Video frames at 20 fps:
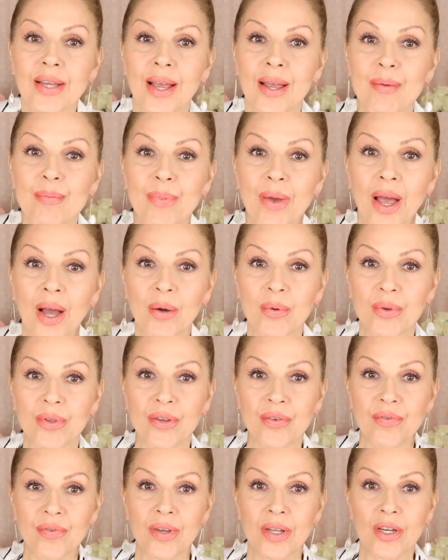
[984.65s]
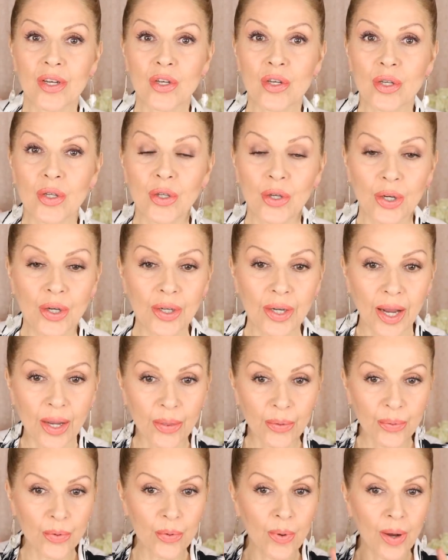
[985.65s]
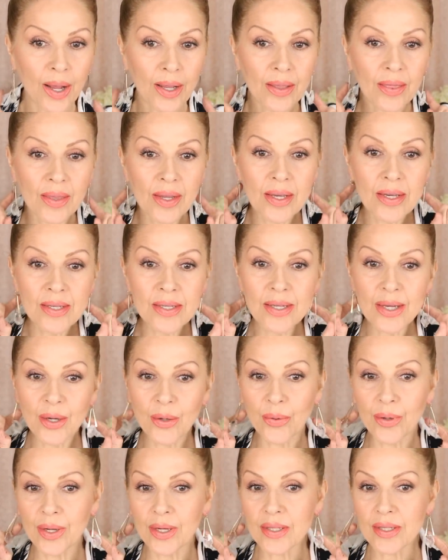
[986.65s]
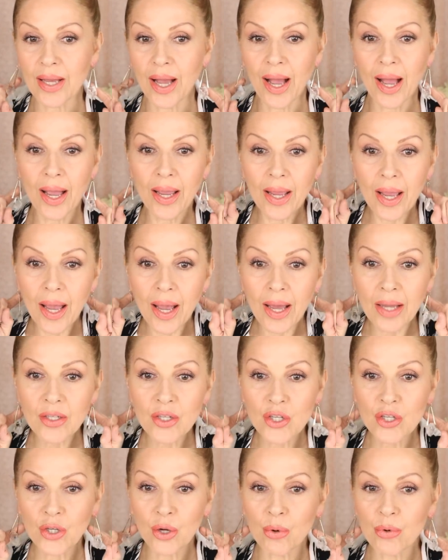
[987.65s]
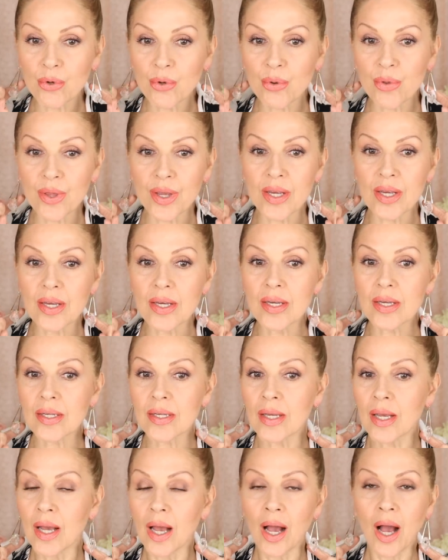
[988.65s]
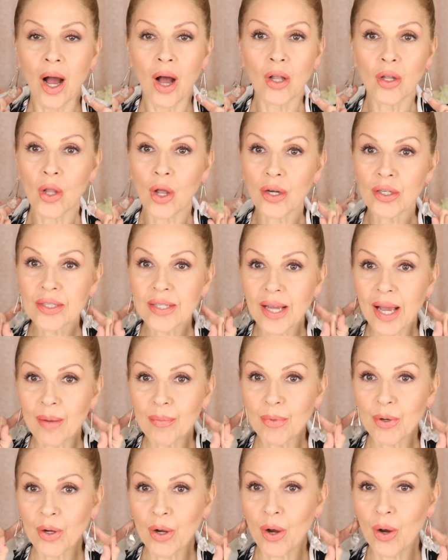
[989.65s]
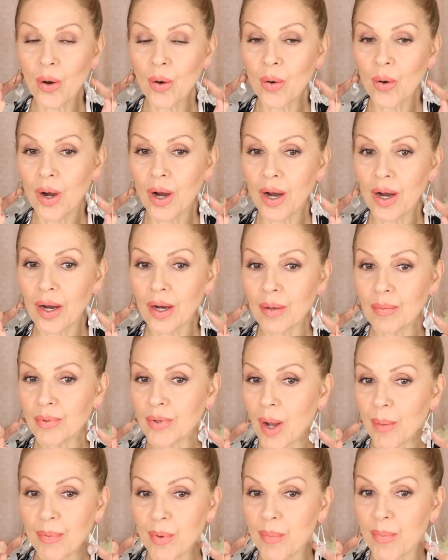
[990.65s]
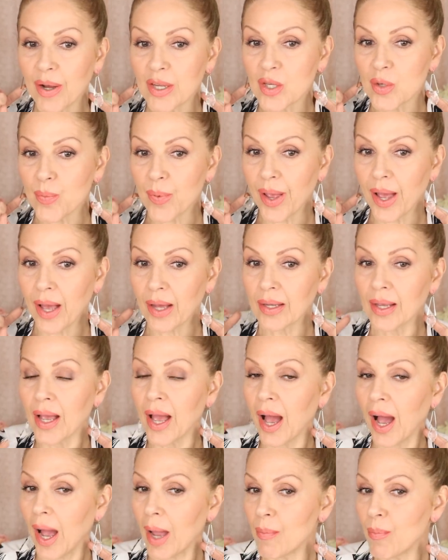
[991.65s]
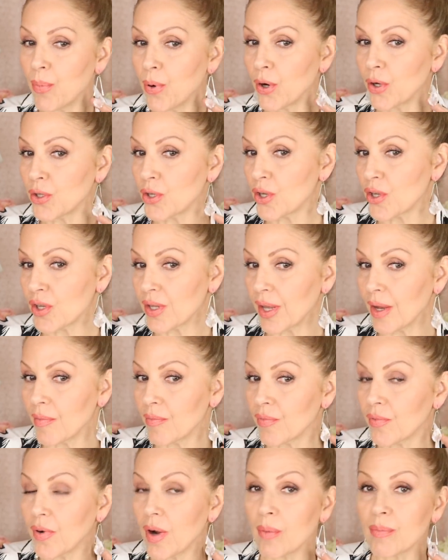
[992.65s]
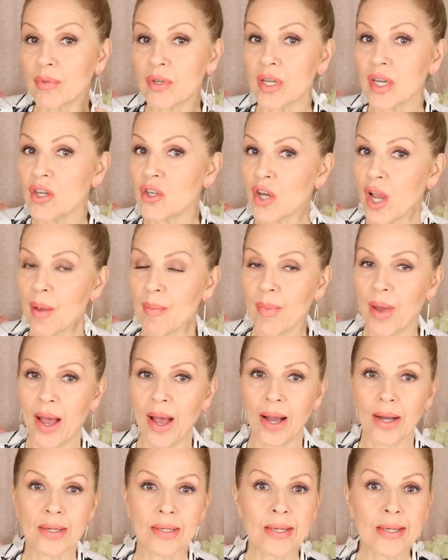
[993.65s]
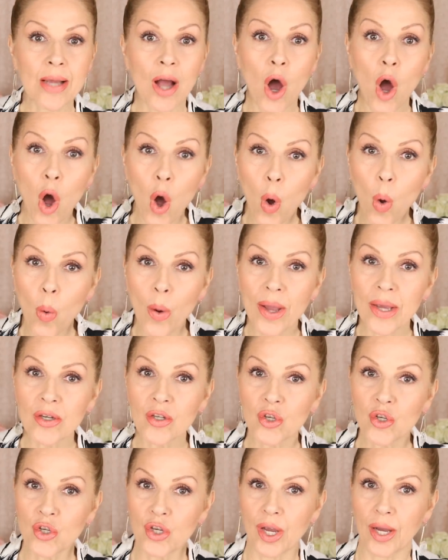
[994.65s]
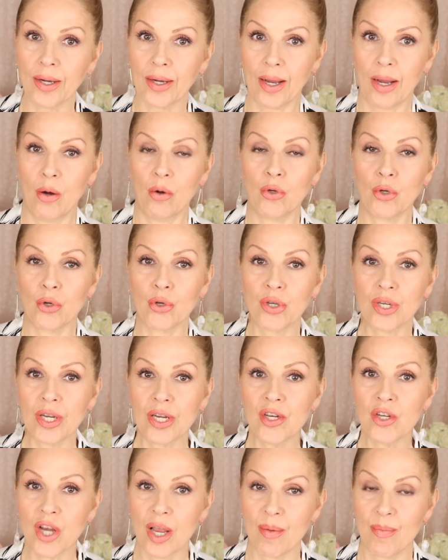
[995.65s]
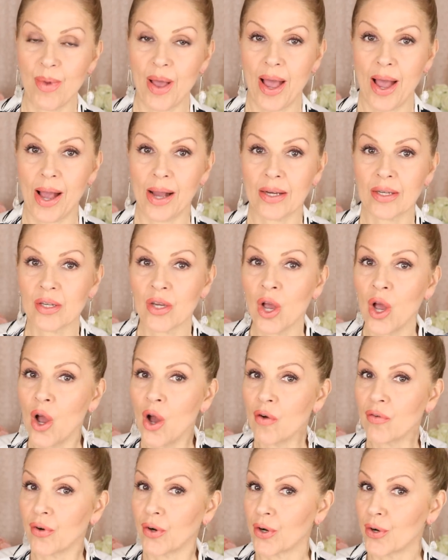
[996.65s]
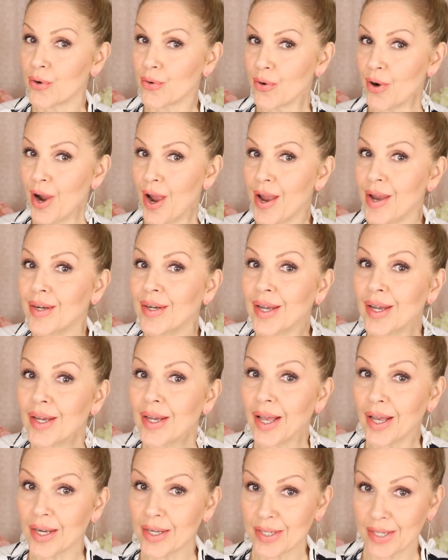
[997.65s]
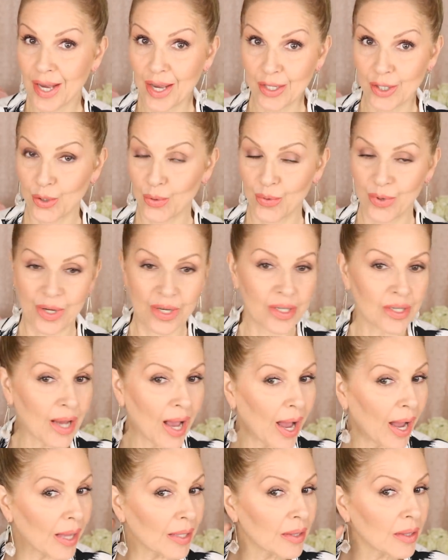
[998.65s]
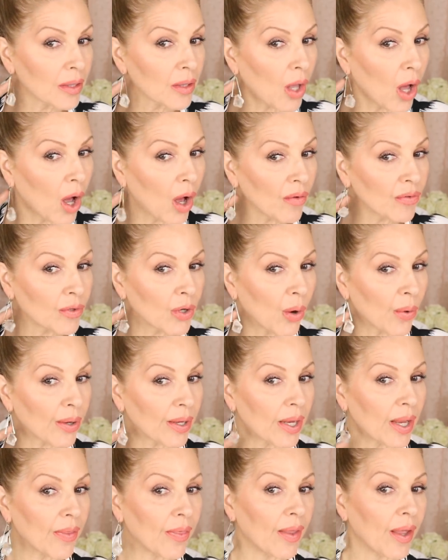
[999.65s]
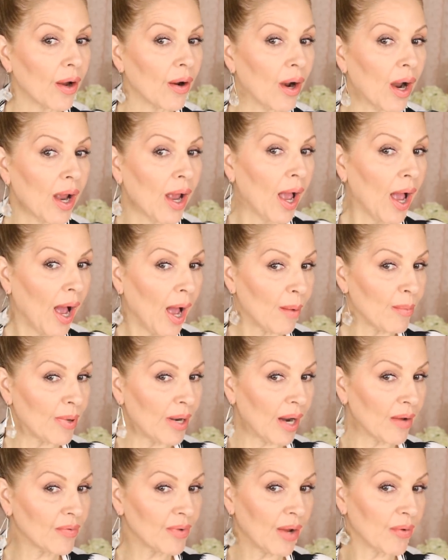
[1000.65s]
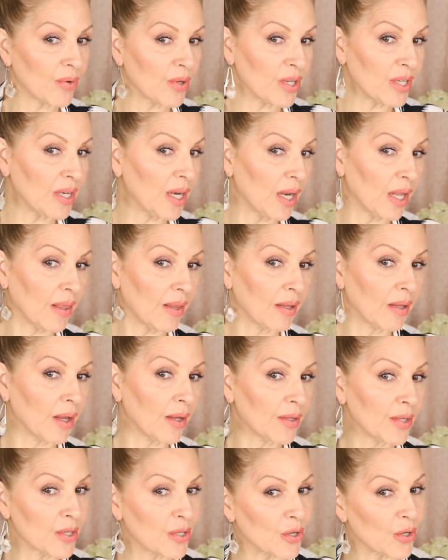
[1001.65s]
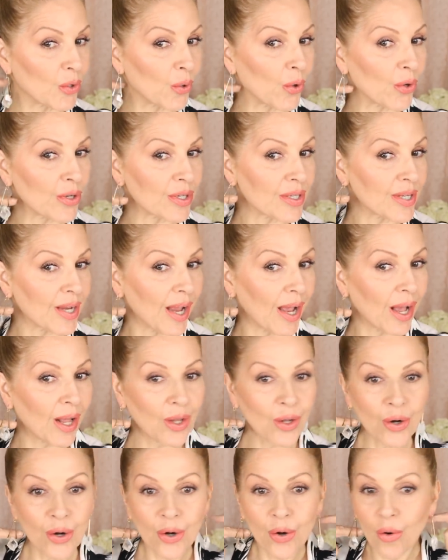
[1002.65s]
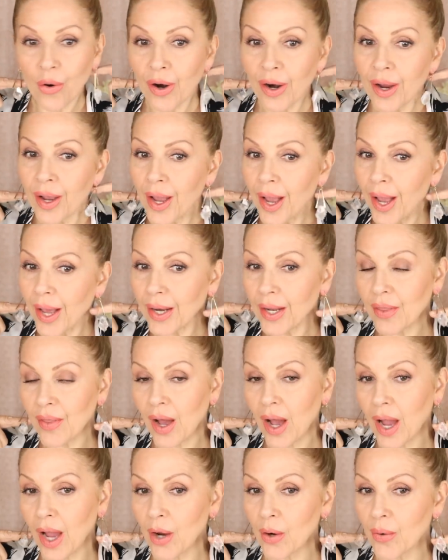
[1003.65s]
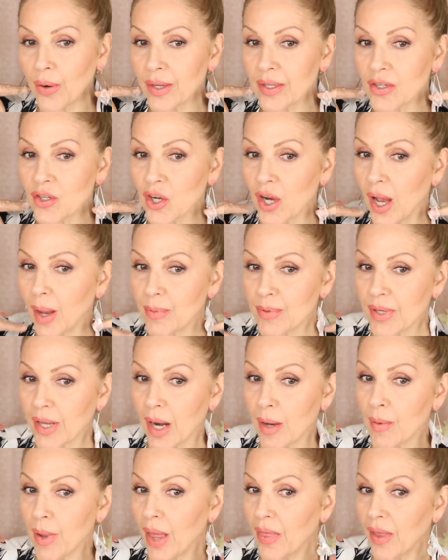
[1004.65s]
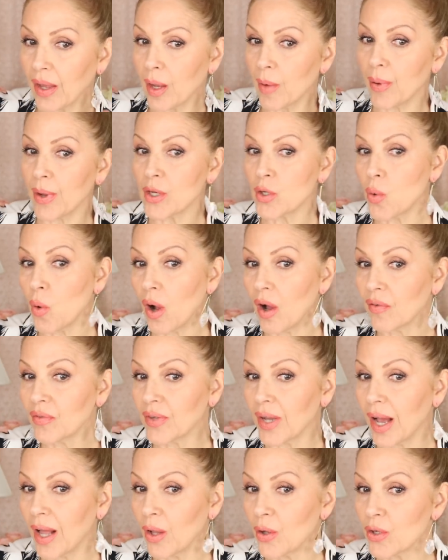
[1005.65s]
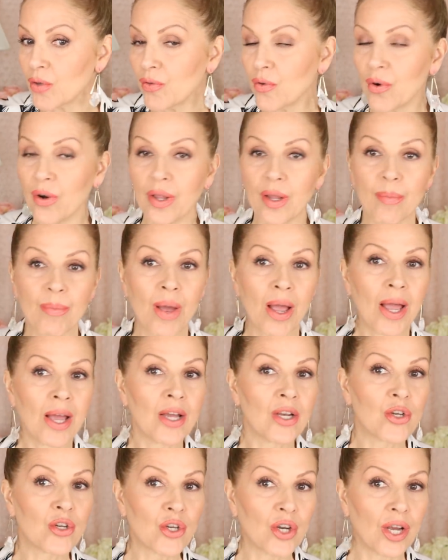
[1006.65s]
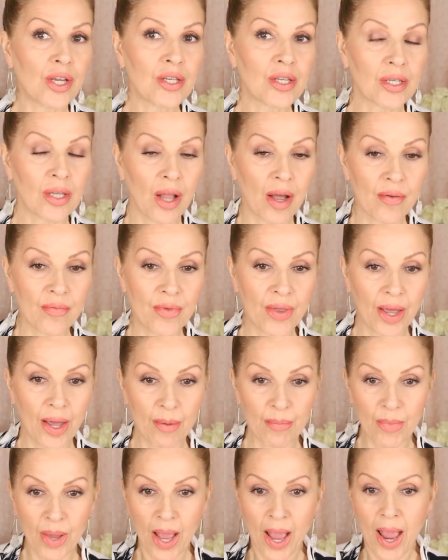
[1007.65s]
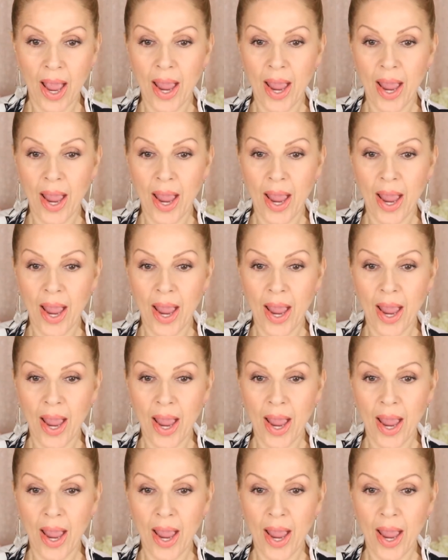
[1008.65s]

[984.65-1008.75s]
I am back with the finished look. I threw on these earrings. I had shown you these a long time ago, uh, a couple months back. I purchased them from TJ Maxx. Always check out your TJ Maxx for great accessories. I love going in there. I mean, I've never seen anything like this in Lord & Taylor or any of the higher end shops, and I, I think I paid $12 for them. Just love them.